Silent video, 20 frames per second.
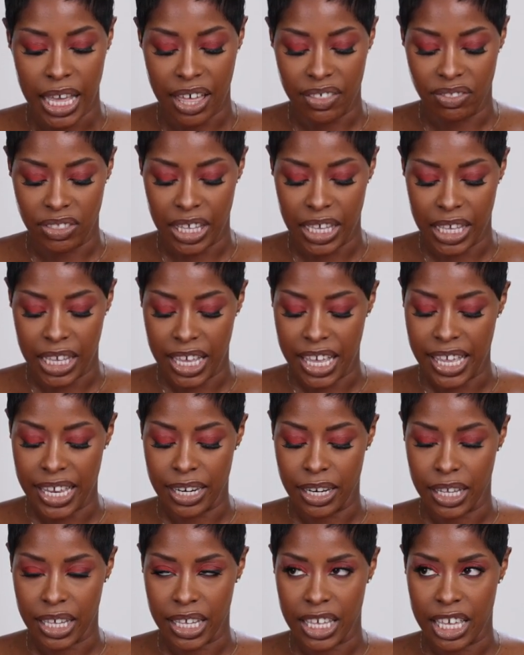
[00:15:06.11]
And
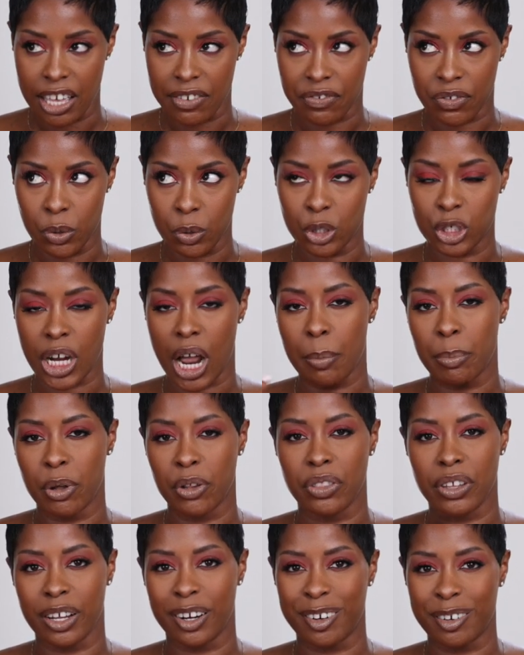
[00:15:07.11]
then if you shop
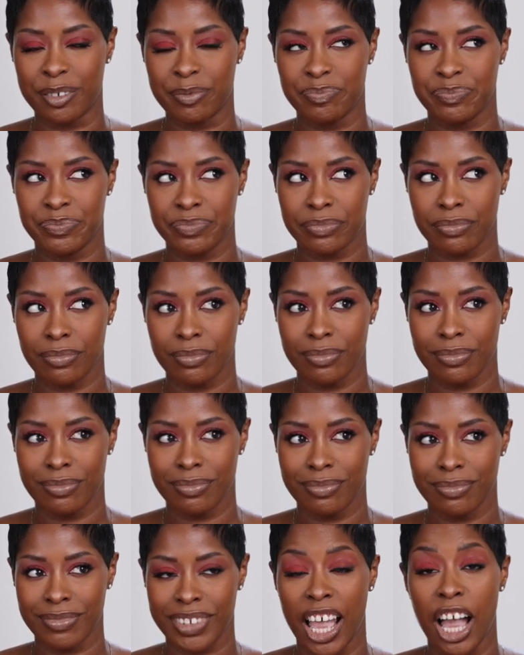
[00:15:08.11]
on there
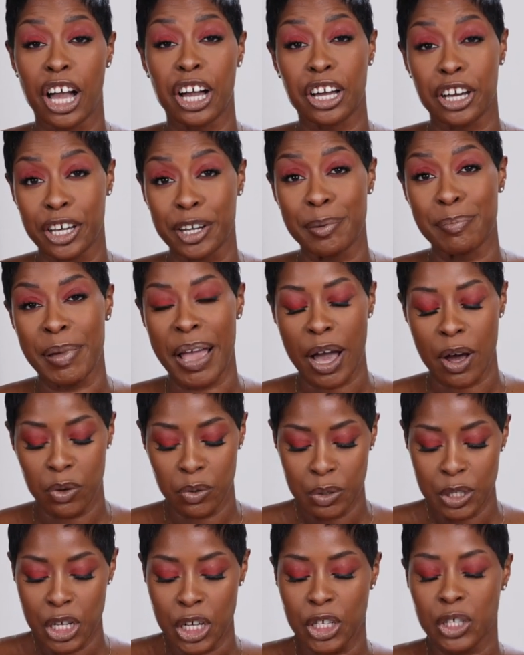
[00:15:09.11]
a good
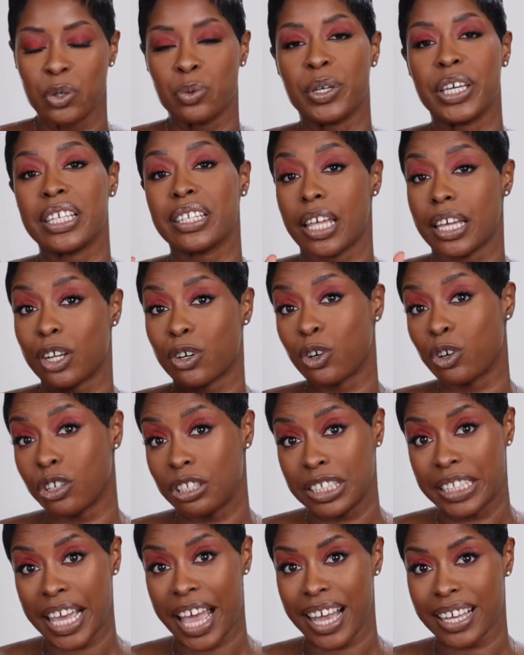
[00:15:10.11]
amount, you get like
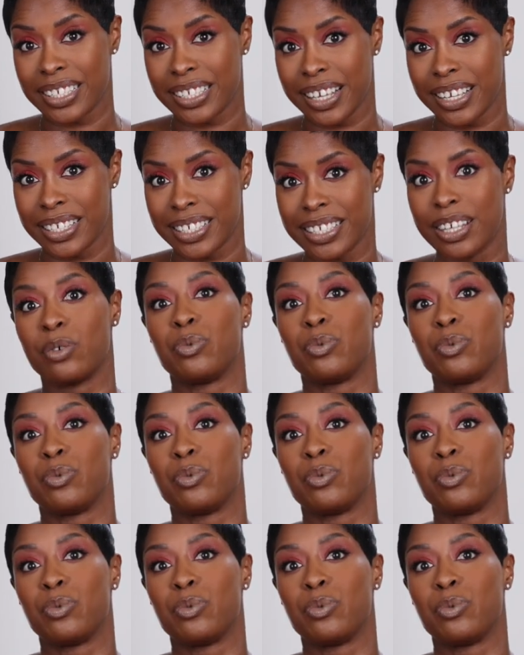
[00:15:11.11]
early access.